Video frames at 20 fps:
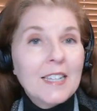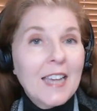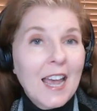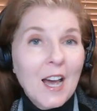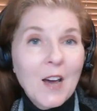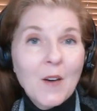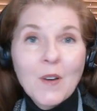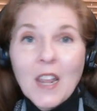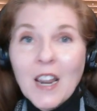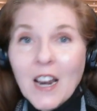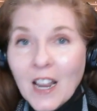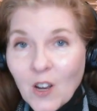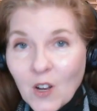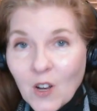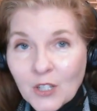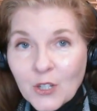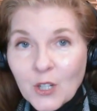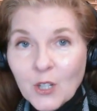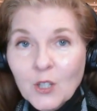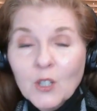down. And I
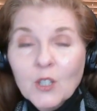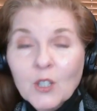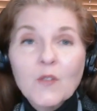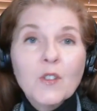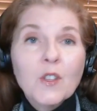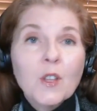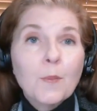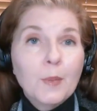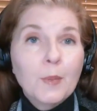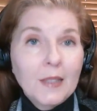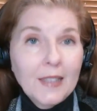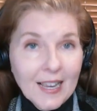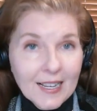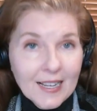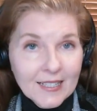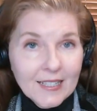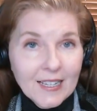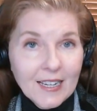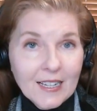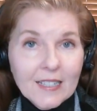also looked for the
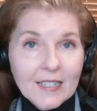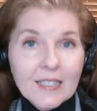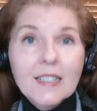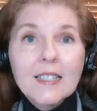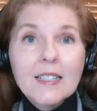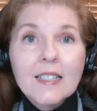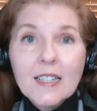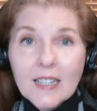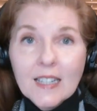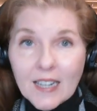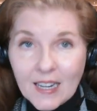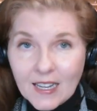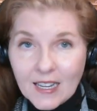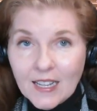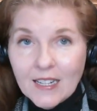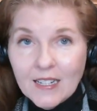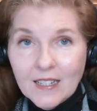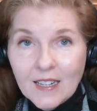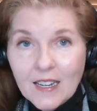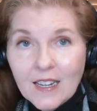blessings
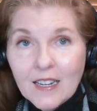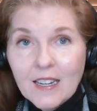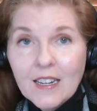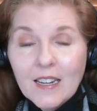in